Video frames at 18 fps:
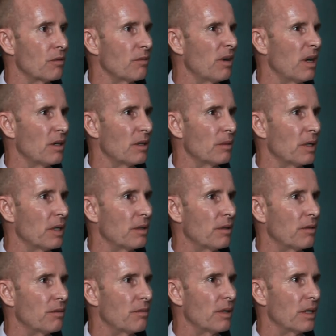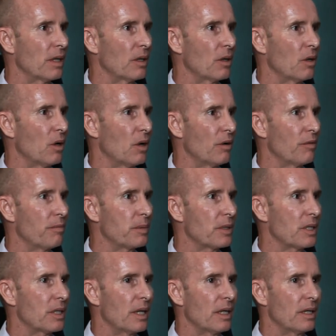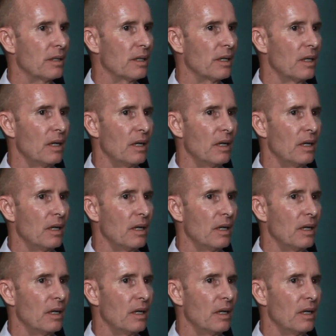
around about 3.5%.